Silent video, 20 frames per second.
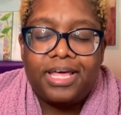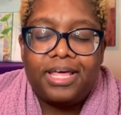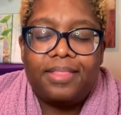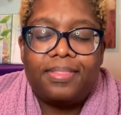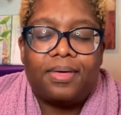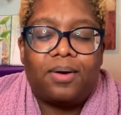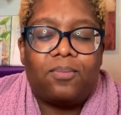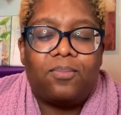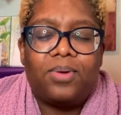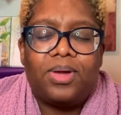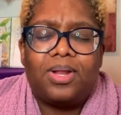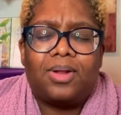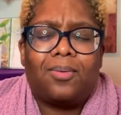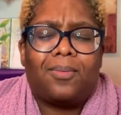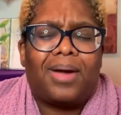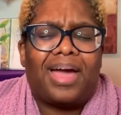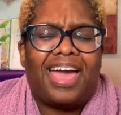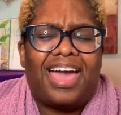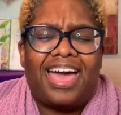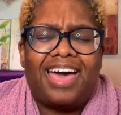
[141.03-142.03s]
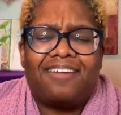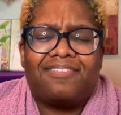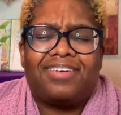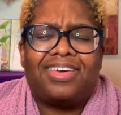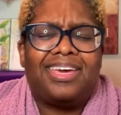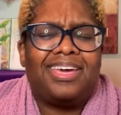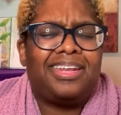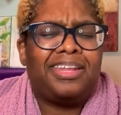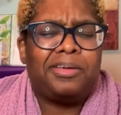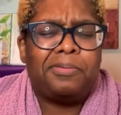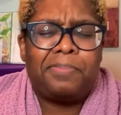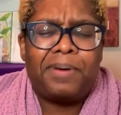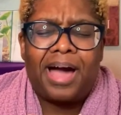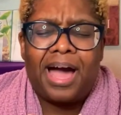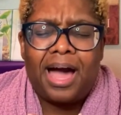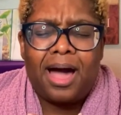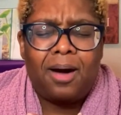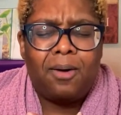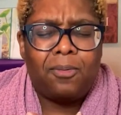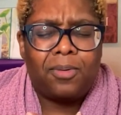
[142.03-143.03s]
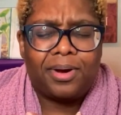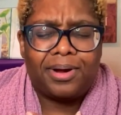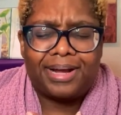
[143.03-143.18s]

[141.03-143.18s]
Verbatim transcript: that we don't have any power,